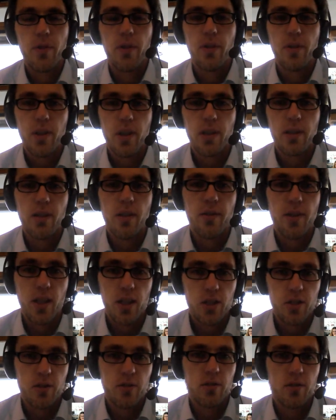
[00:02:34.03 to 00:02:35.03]
the
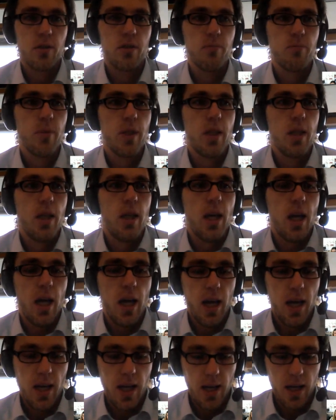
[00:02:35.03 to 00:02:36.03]
digitization. No?
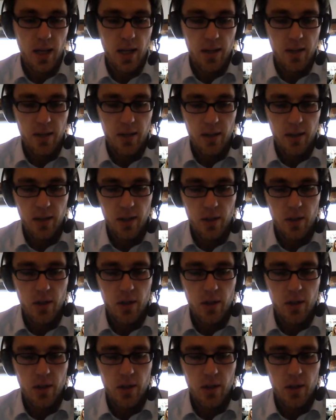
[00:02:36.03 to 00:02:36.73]
And